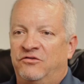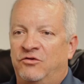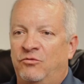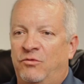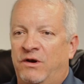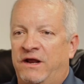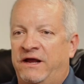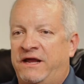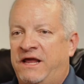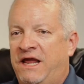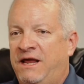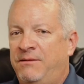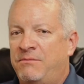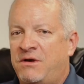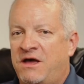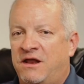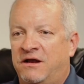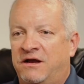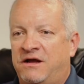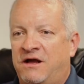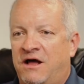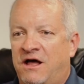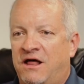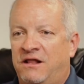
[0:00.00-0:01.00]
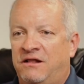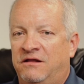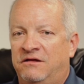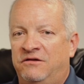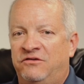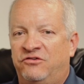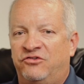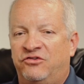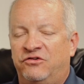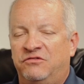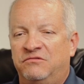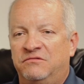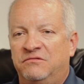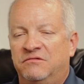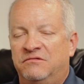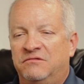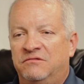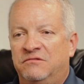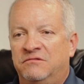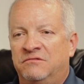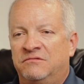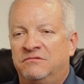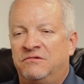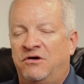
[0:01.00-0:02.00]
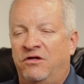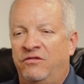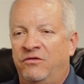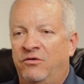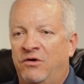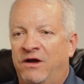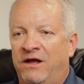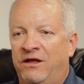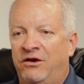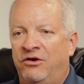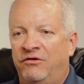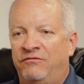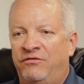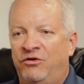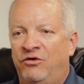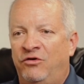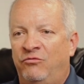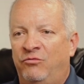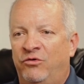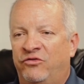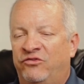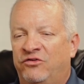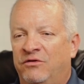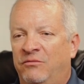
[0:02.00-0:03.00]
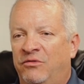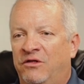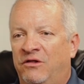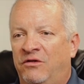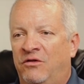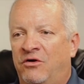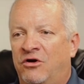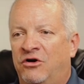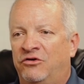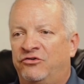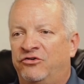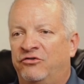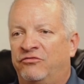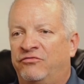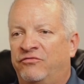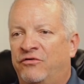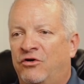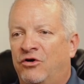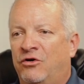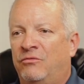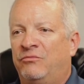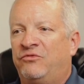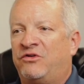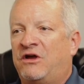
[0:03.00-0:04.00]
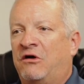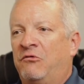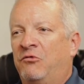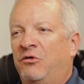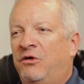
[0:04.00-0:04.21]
So when I came out of college, although I interviewed with some of the larger firms, I